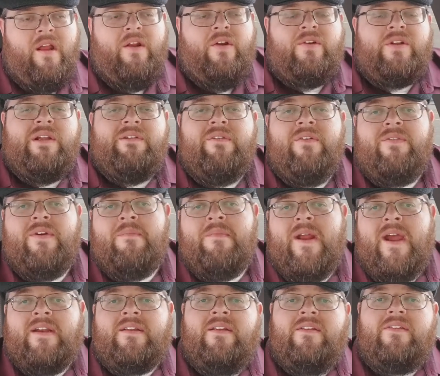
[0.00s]
No Shave November
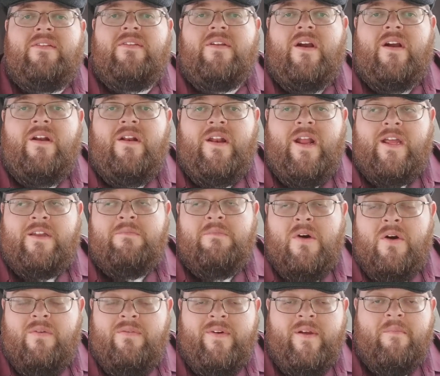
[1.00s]
actually started as
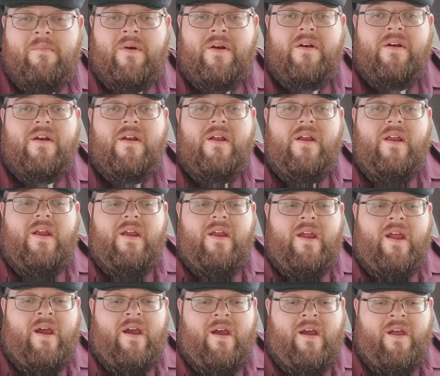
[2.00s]
Movember.
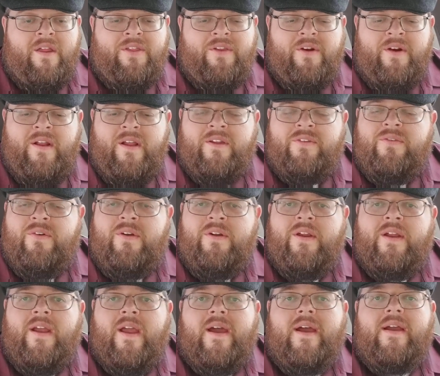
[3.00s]
Uh, 30
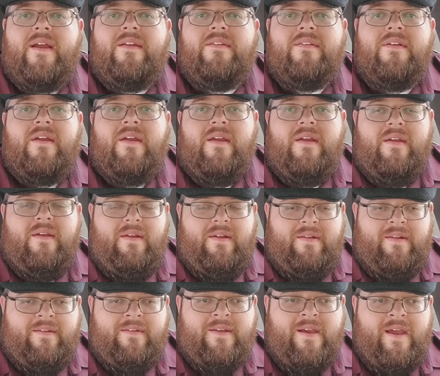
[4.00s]
Australian guys
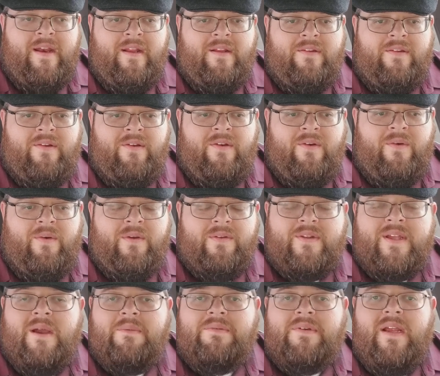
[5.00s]
decided to
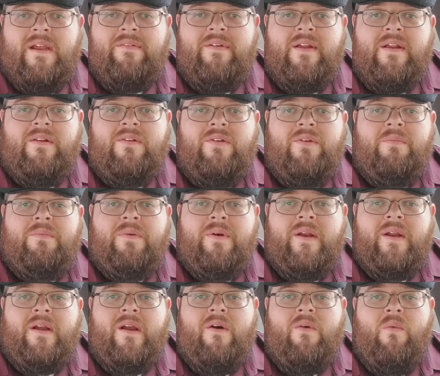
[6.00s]
stop shaving to
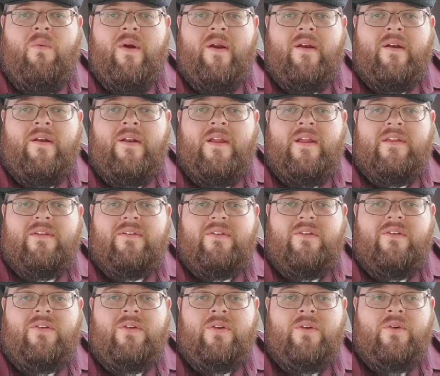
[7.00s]
bring awareness
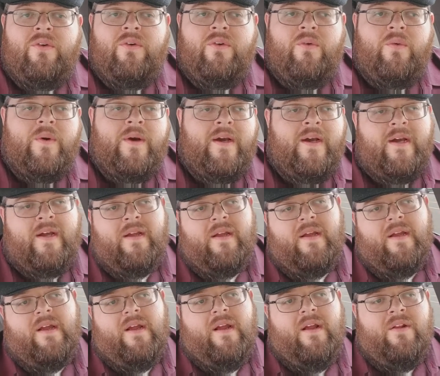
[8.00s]
to uh,
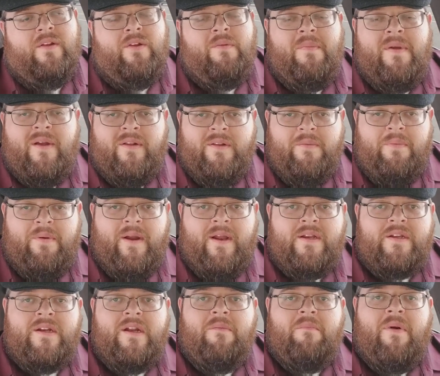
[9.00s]
to male
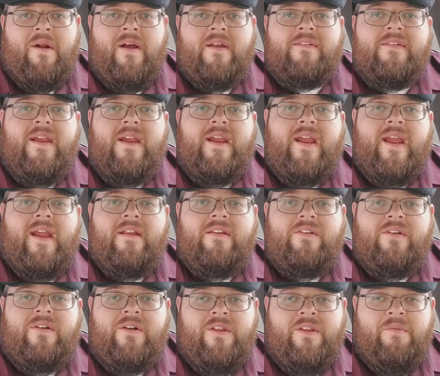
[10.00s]
depression and prostate
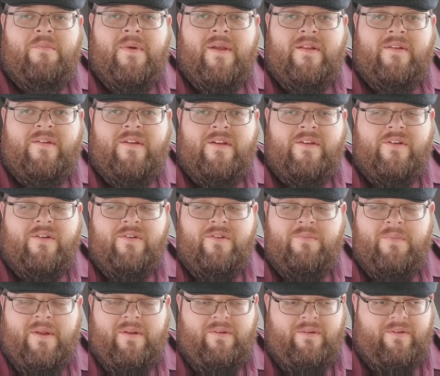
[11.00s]
cancer and other men's issues,
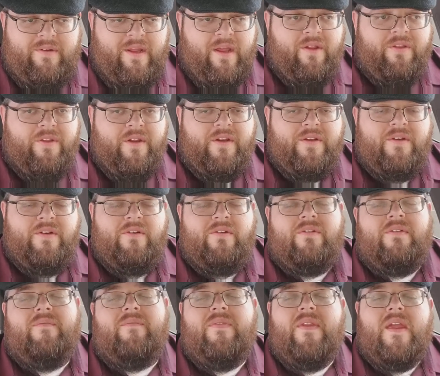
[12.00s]
men's health issues.
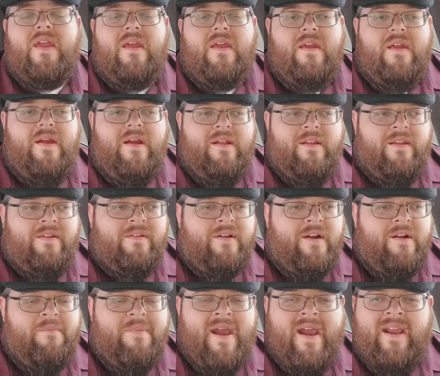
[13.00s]
This
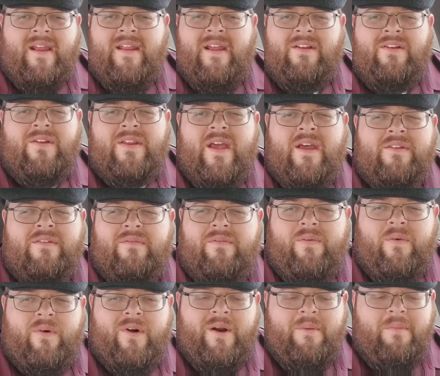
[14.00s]
started back in like 2004, I